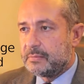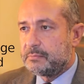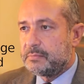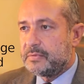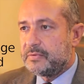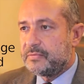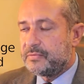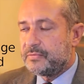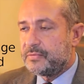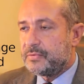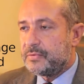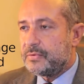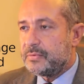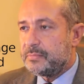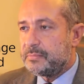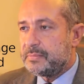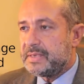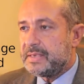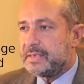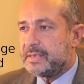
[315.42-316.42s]
Before
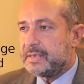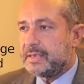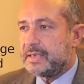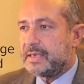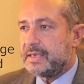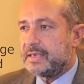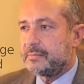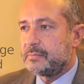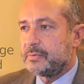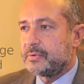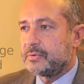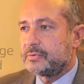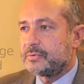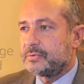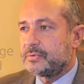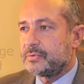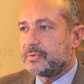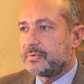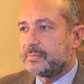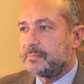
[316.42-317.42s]
being able
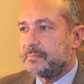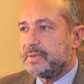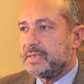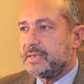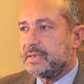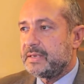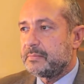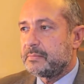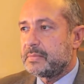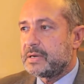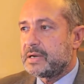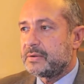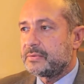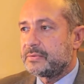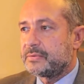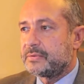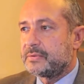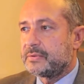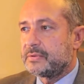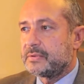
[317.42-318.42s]
to speak
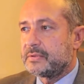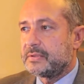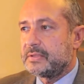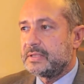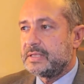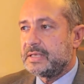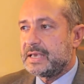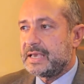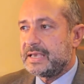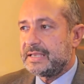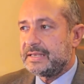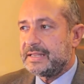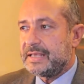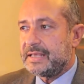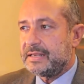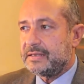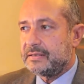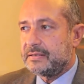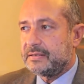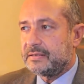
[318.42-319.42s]
about the
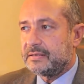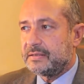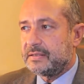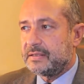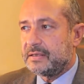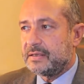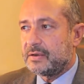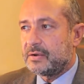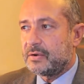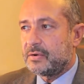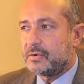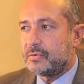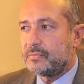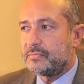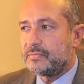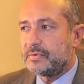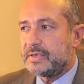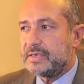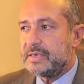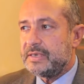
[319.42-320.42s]
identity of
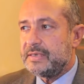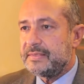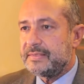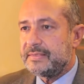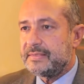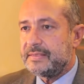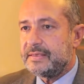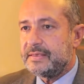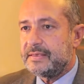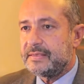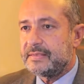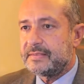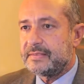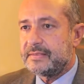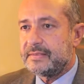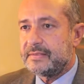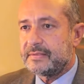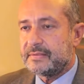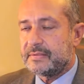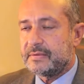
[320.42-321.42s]

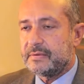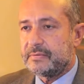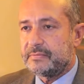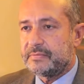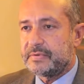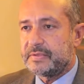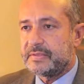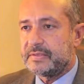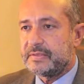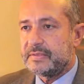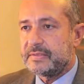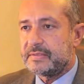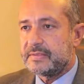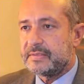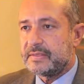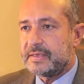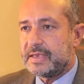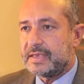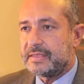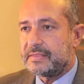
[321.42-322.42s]
ECEC
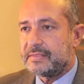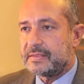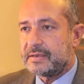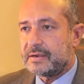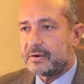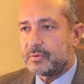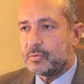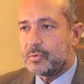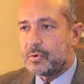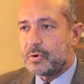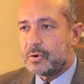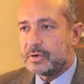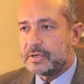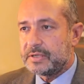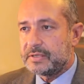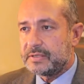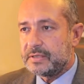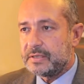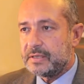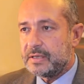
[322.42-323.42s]
services and their
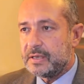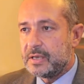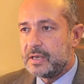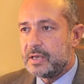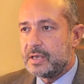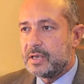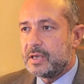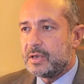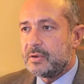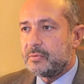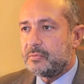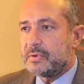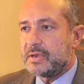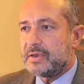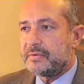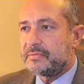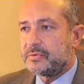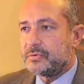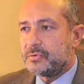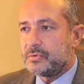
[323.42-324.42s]
quality, we
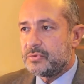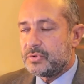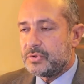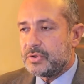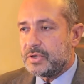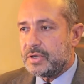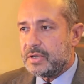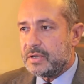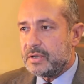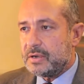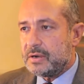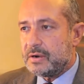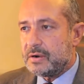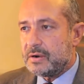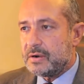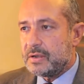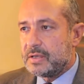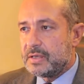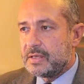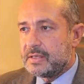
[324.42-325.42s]
have to
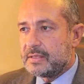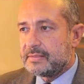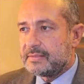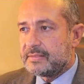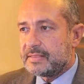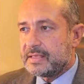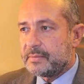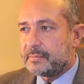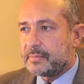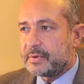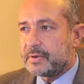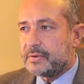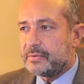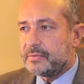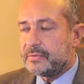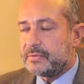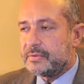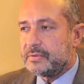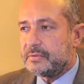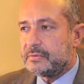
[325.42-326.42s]
share some
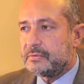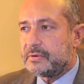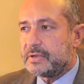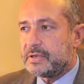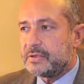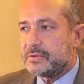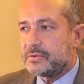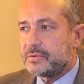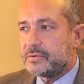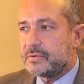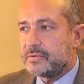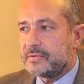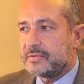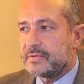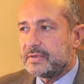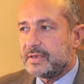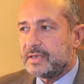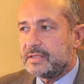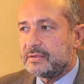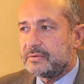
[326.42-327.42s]

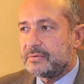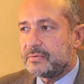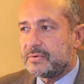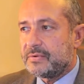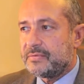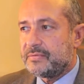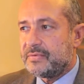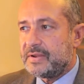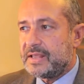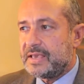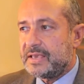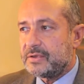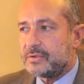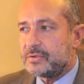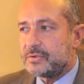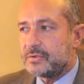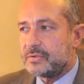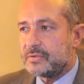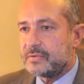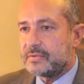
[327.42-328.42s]
considerations and
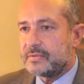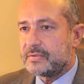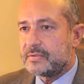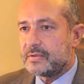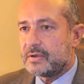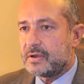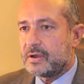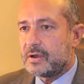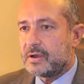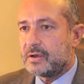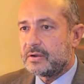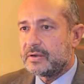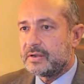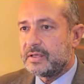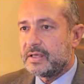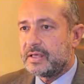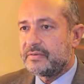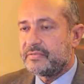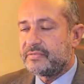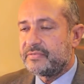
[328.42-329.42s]
reflections on
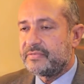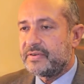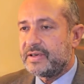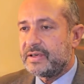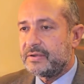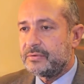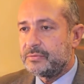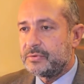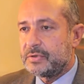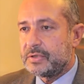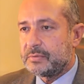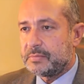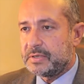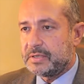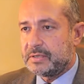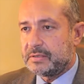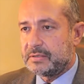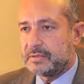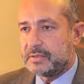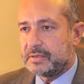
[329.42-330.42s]
a
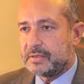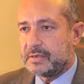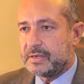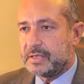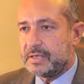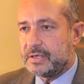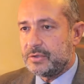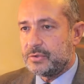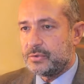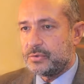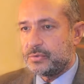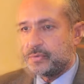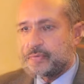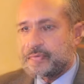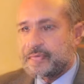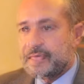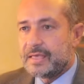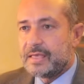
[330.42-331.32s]
fundamental issue.